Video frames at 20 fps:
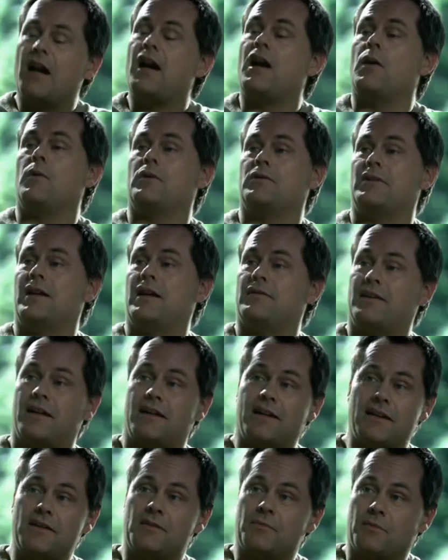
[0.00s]
Ah, well, now
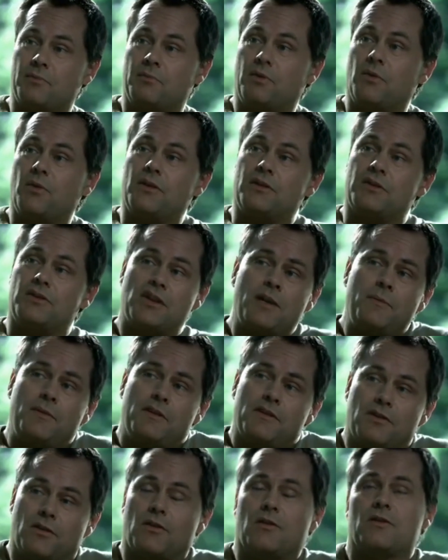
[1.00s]
that is my point. Jamie
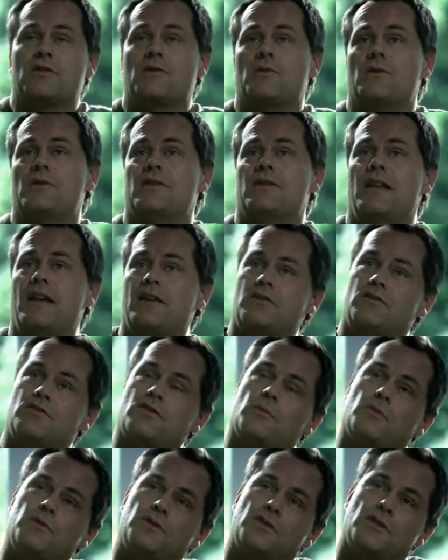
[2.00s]
has gone on to his next
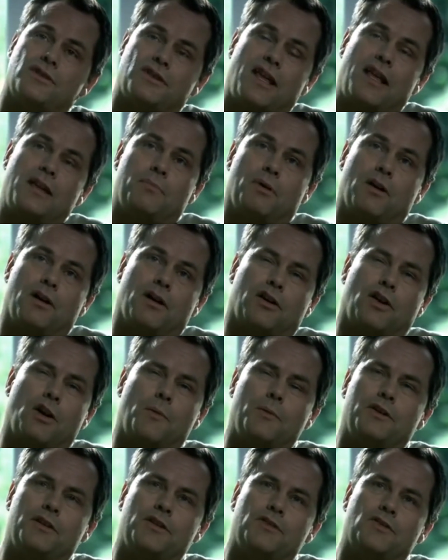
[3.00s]
job, which is an 8-part
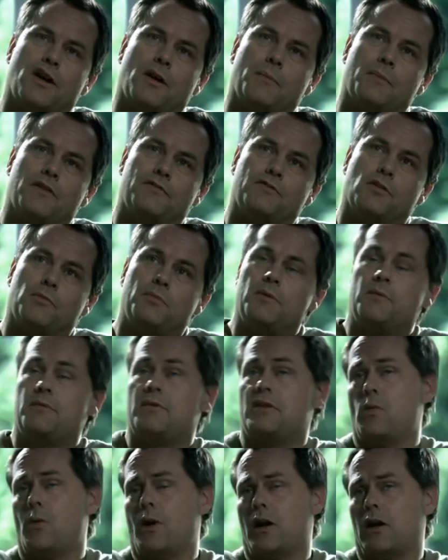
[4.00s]
comedy drama for
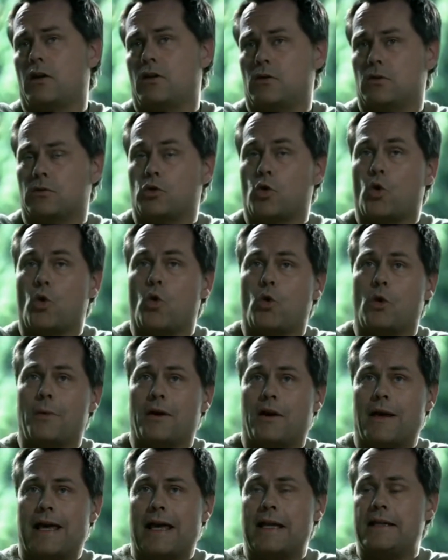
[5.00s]
BBC One called All
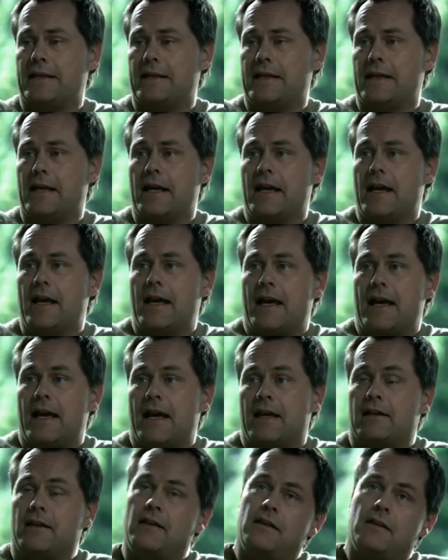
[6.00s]
About Eddie.
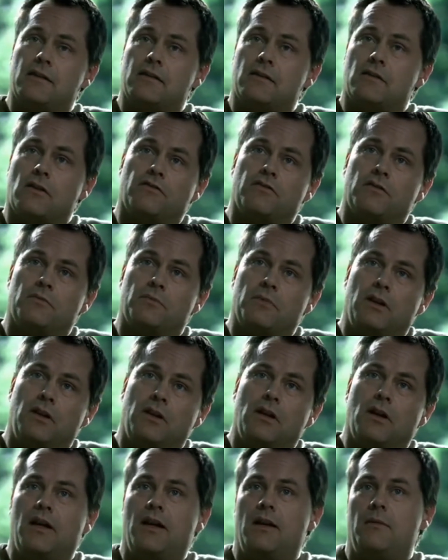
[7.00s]
And he has offered
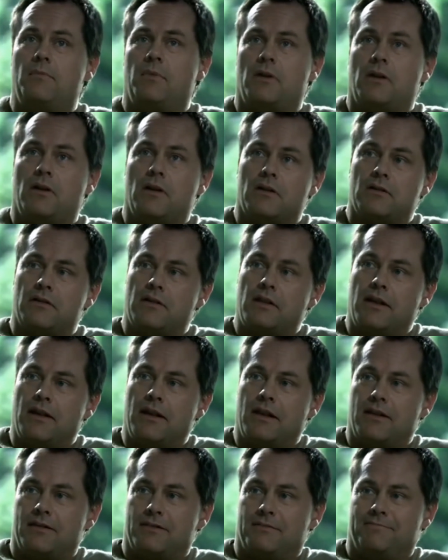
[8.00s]
me a part in
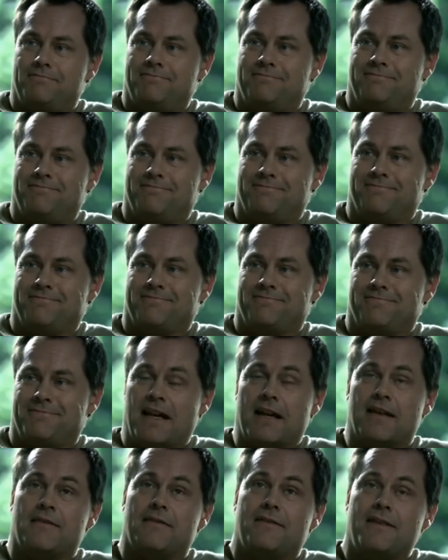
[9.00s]
it.
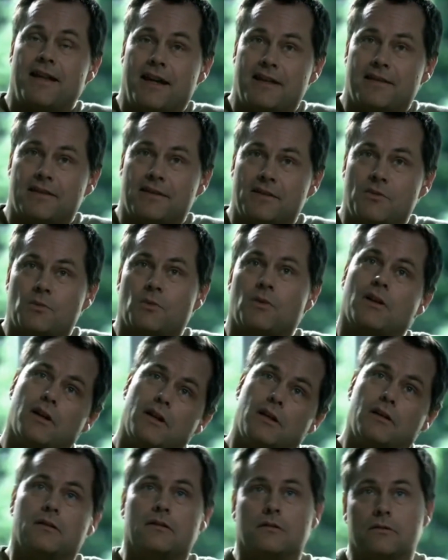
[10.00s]
And that is what
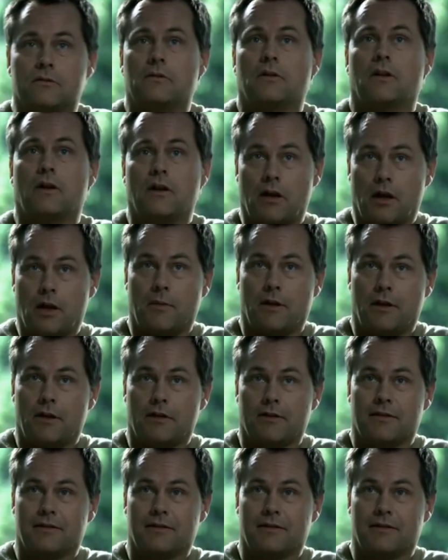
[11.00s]
I call karma.